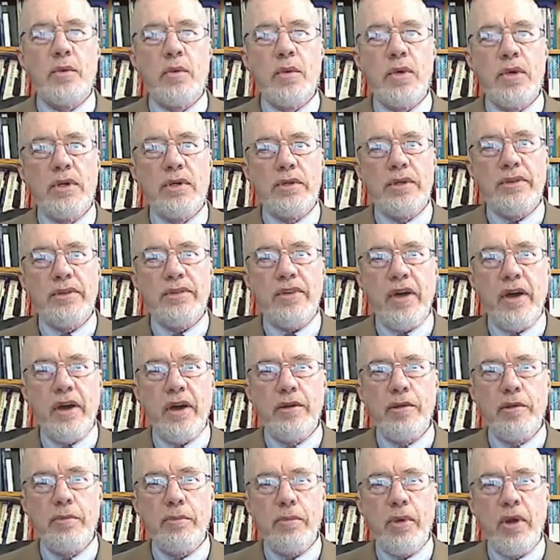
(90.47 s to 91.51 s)
world of
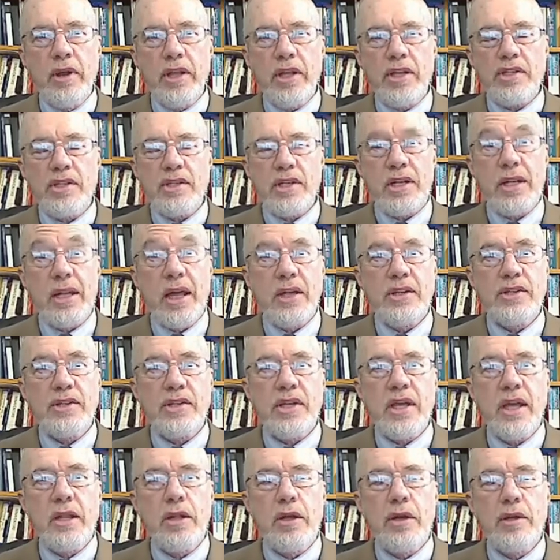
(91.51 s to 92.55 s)
hydroponics and
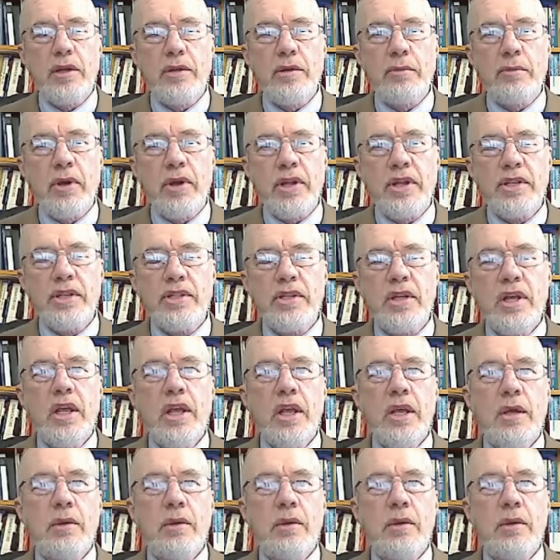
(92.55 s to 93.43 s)
large-scale hydroponics,